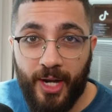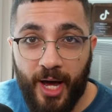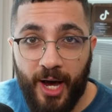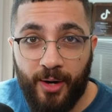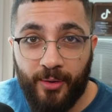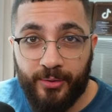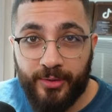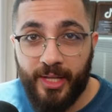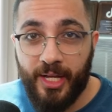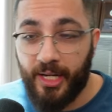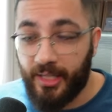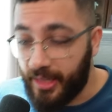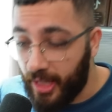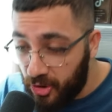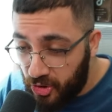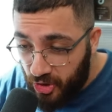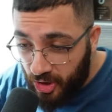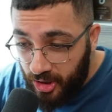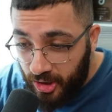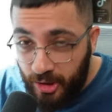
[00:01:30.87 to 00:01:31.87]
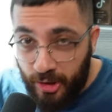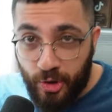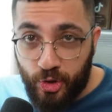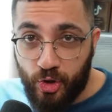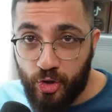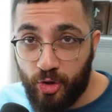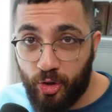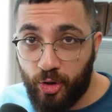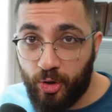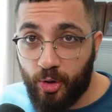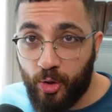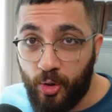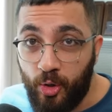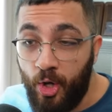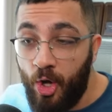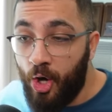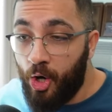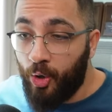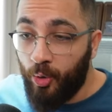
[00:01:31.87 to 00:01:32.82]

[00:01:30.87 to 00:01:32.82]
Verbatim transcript: out there they sit in a circle